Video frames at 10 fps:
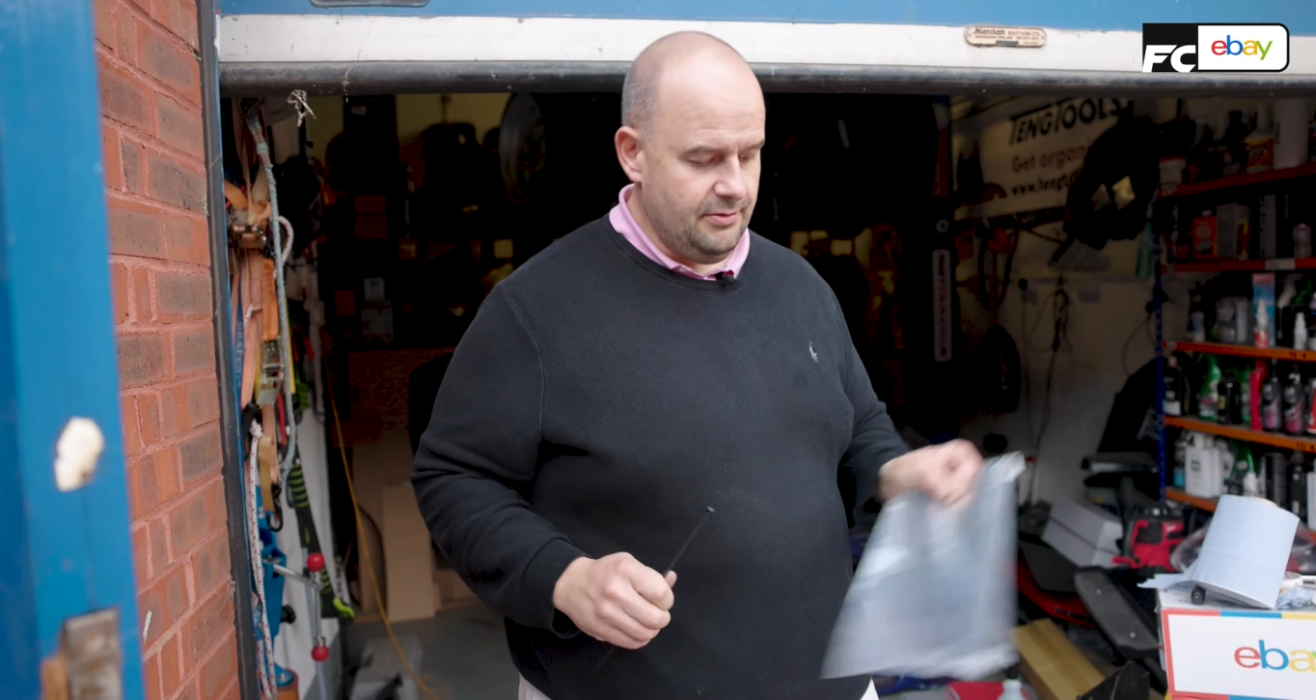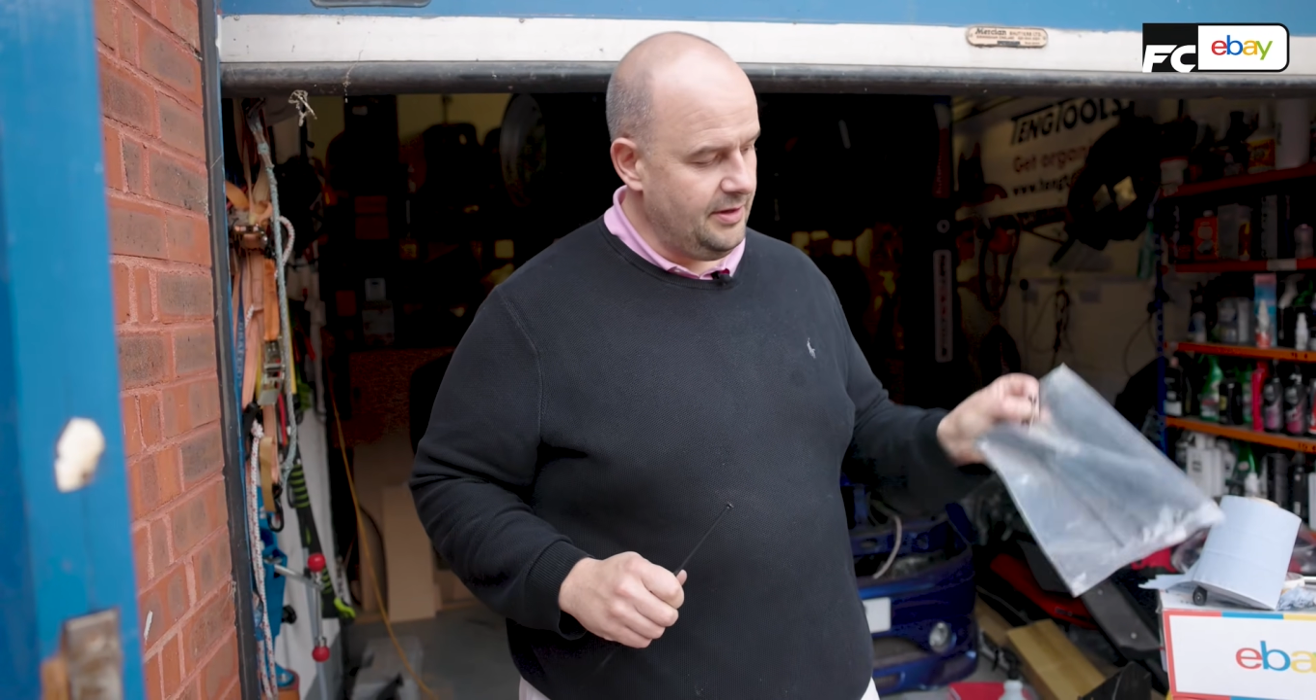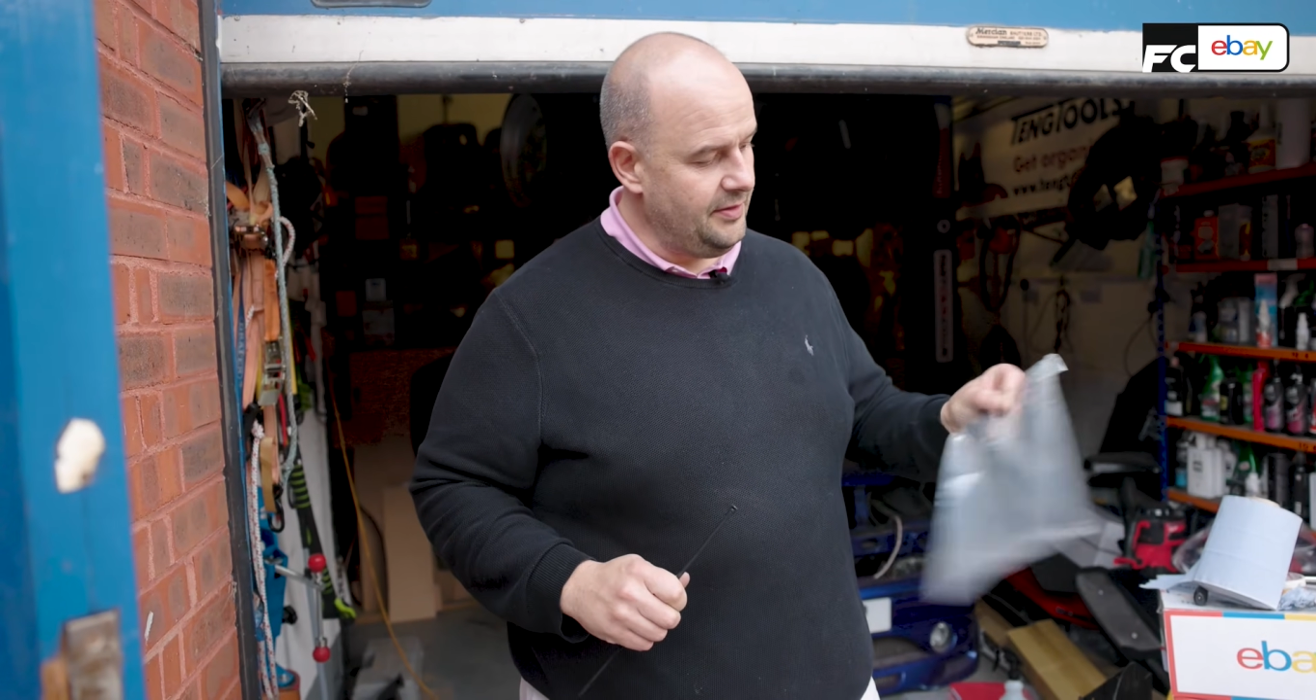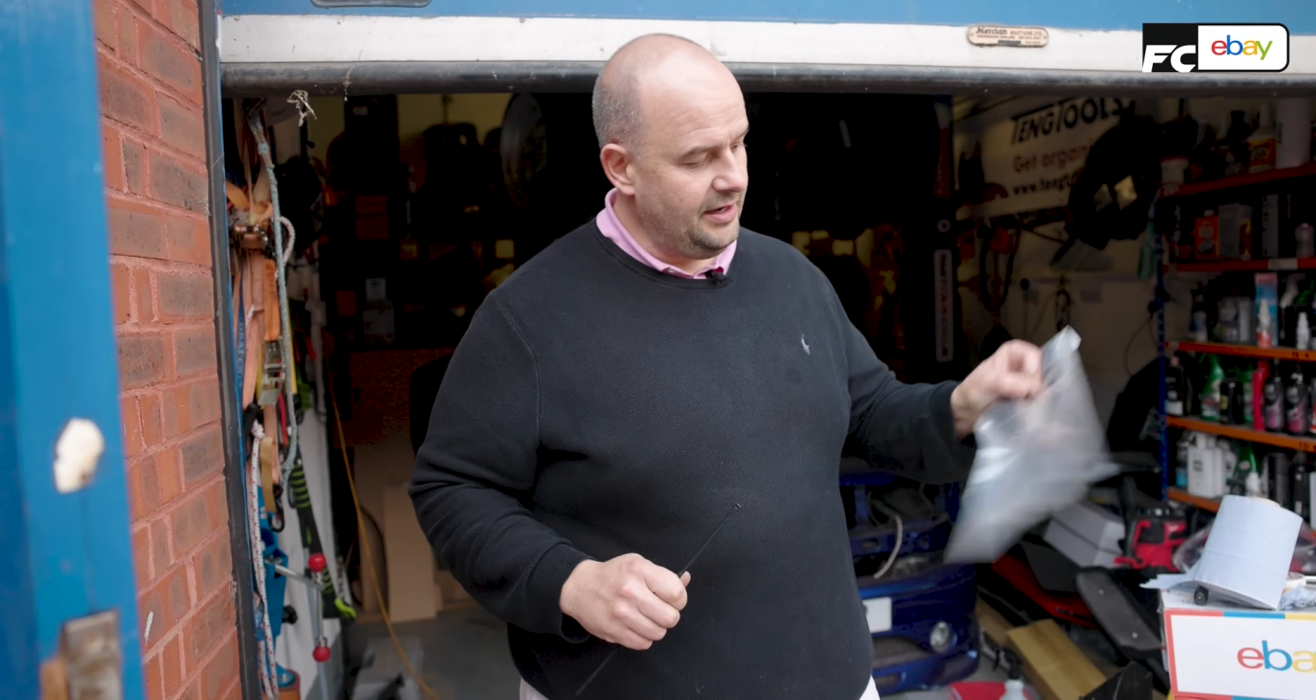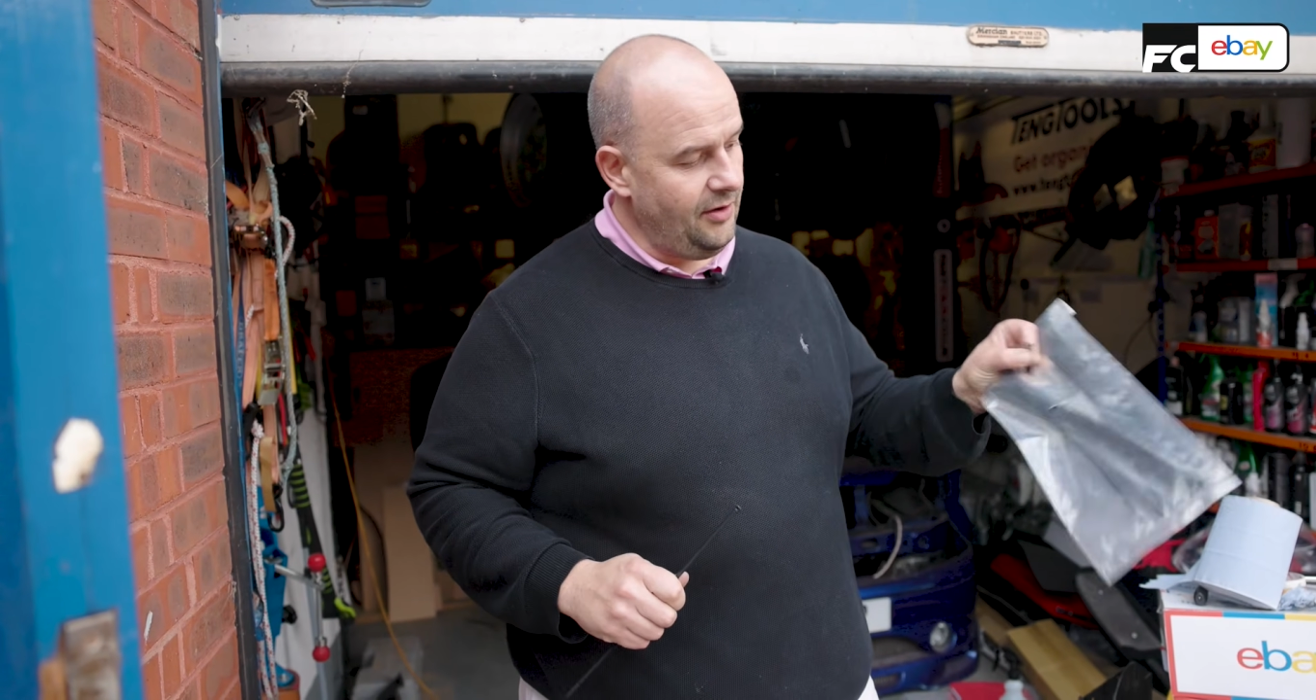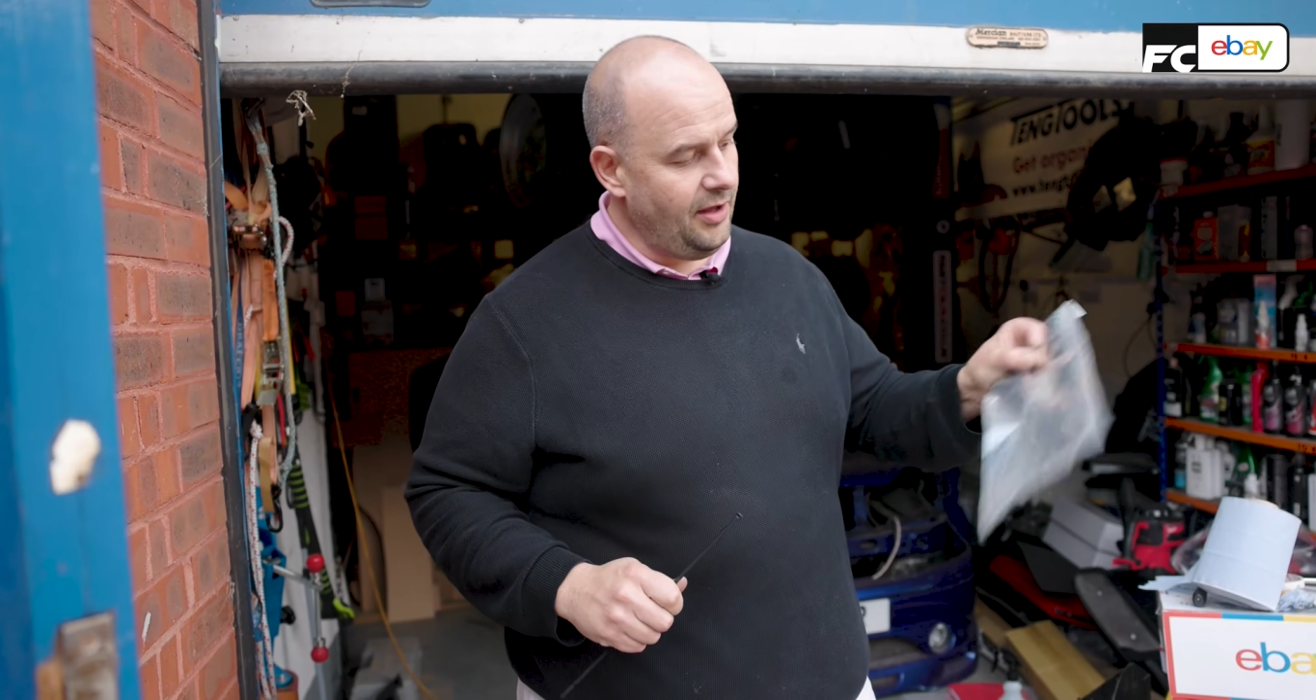and they don't